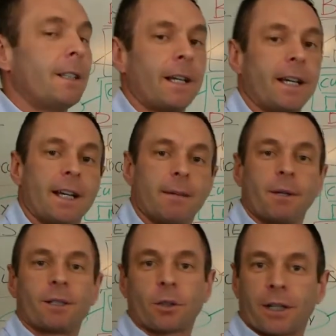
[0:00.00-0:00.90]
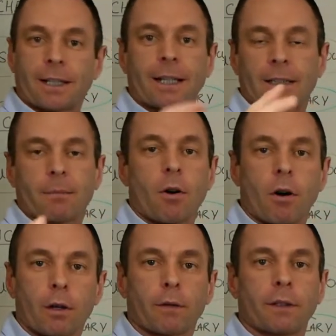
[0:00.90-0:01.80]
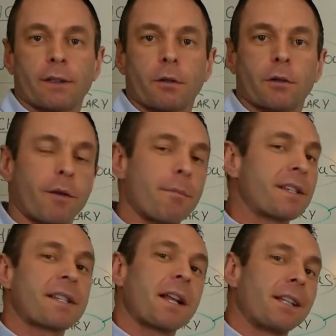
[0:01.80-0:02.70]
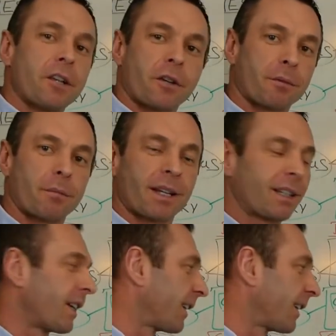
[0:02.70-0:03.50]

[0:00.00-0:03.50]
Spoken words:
I'll try and get them all. If I miss any, you can give